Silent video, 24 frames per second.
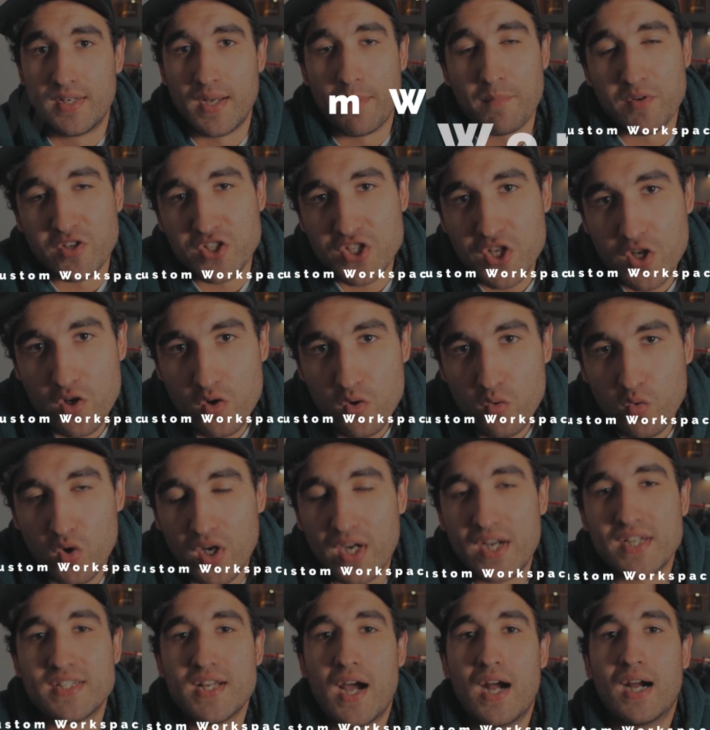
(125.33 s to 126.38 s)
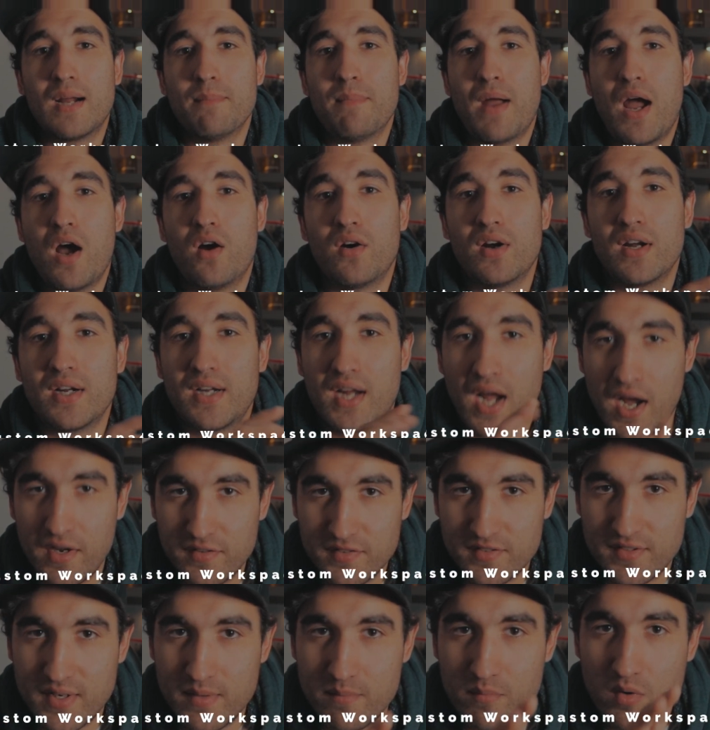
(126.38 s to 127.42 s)
Number two, we're gonna talk about
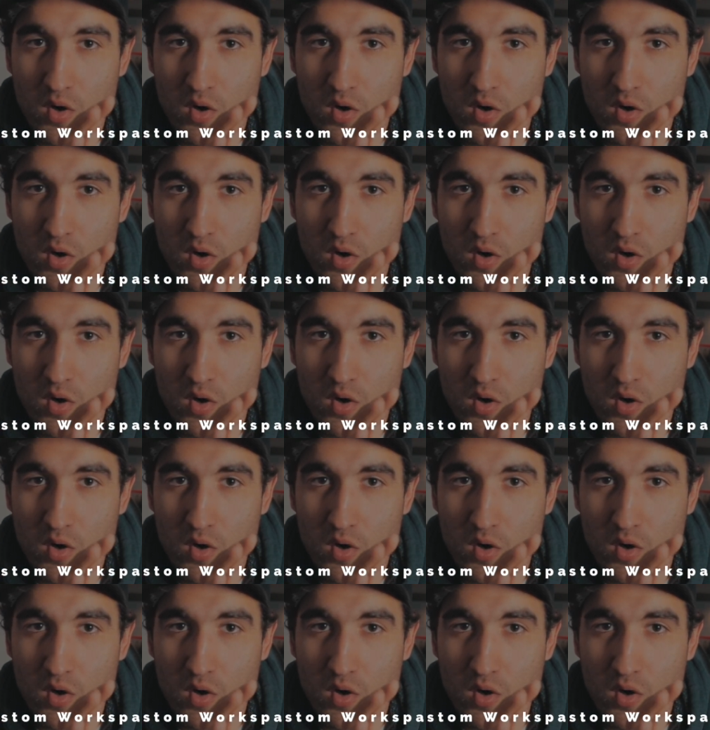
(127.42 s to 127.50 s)
custom